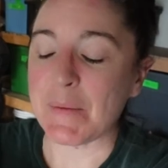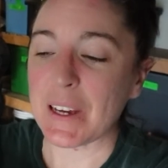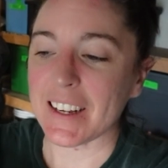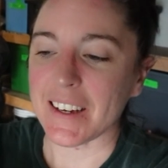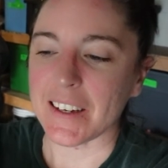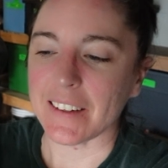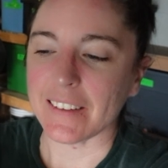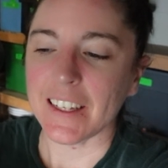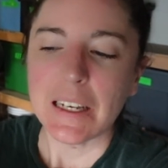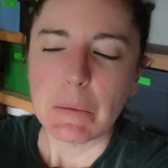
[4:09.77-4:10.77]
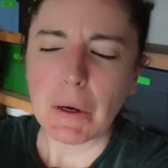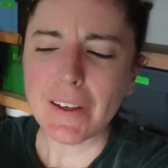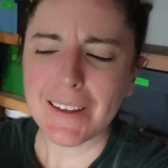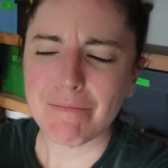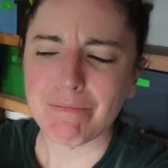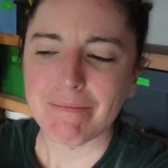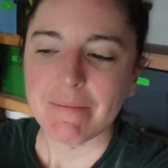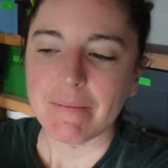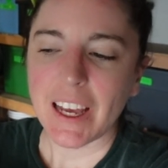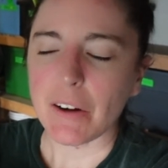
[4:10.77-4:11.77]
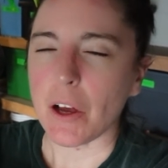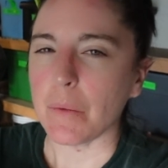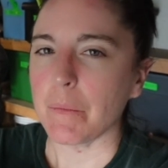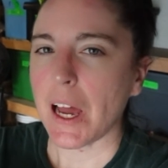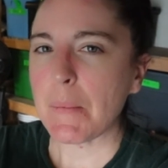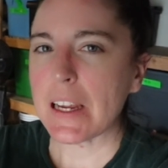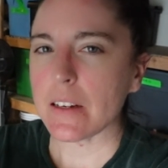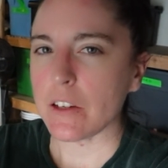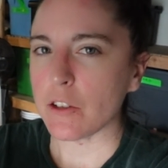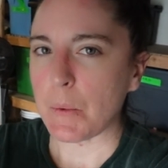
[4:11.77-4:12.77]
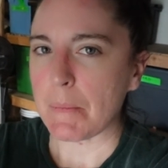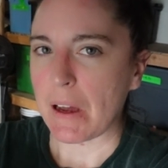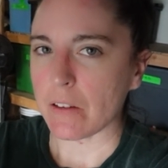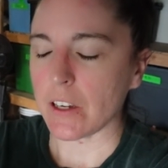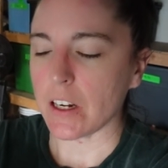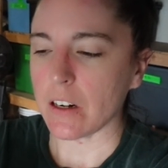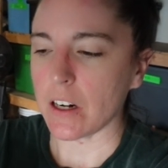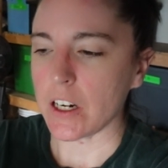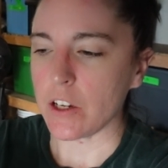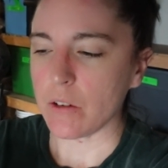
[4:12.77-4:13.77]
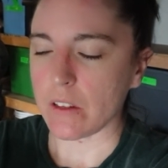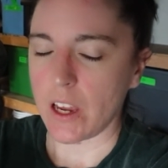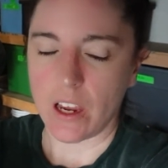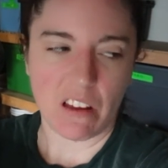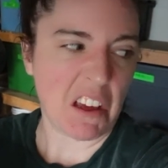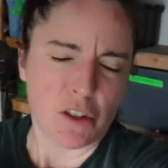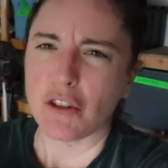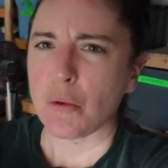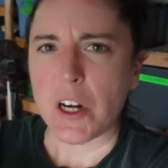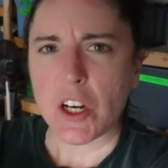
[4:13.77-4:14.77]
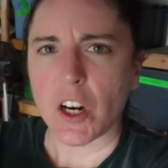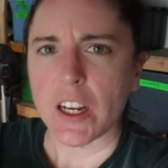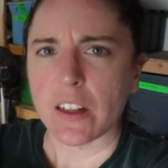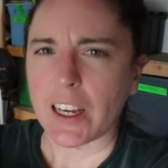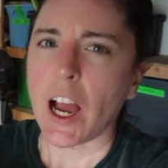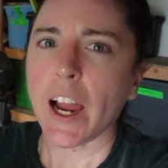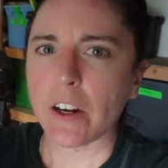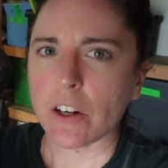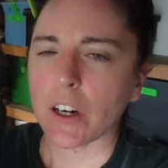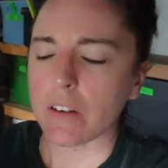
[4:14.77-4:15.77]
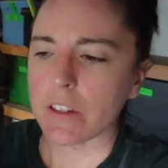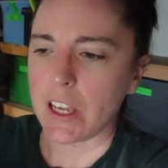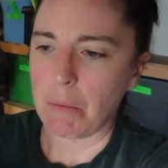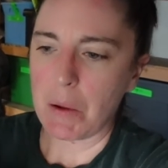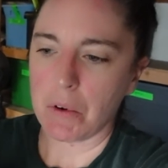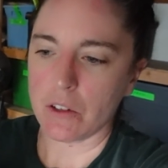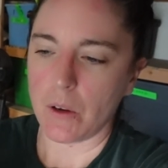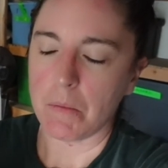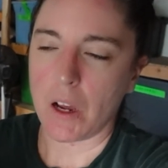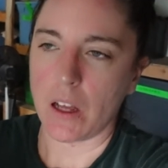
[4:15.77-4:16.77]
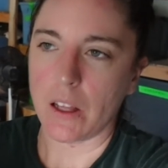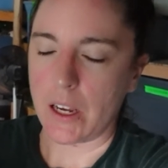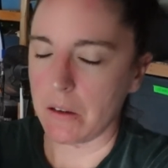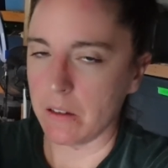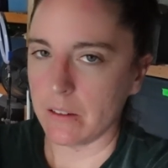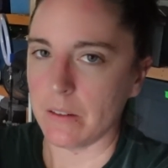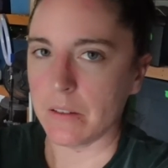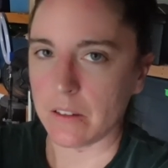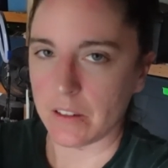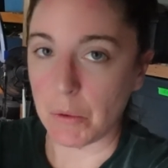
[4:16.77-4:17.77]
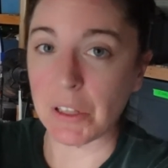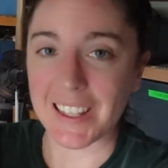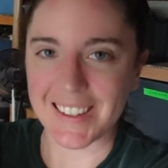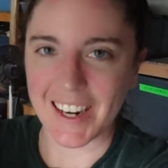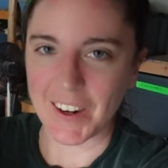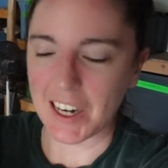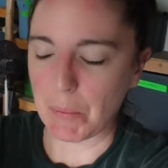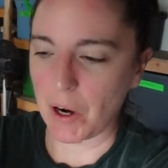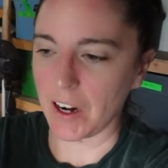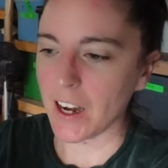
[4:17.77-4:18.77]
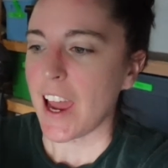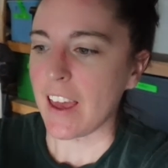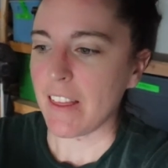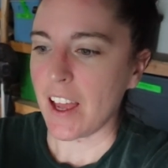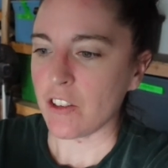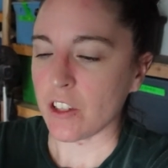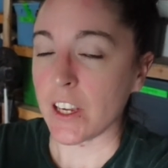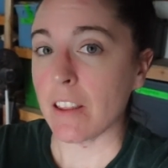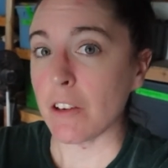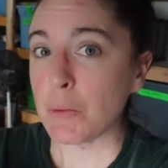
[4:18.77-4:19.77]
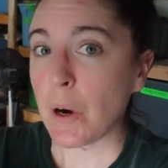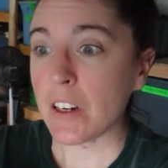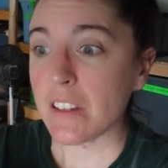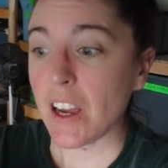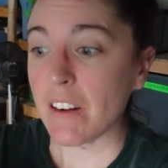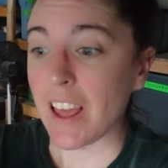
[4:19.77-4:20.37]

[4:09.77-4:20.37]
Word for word: I'm gonna probably, I don't know, I might use my mouse sander and use a like two twenty grit, like a higher grit of sandpaper, so I'm not like completely tearing it apart, and then just sand those parts down.